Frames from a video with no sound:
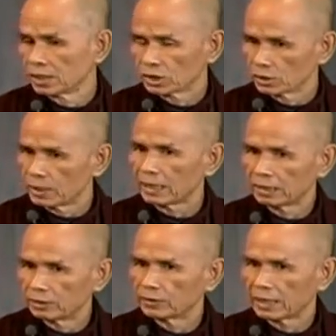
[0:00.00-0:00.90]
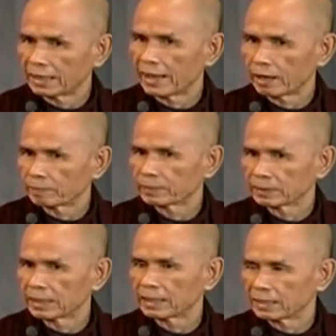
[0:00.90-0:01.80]
so that you can help
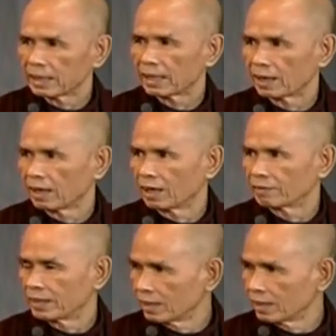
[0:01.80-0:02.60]
taking care of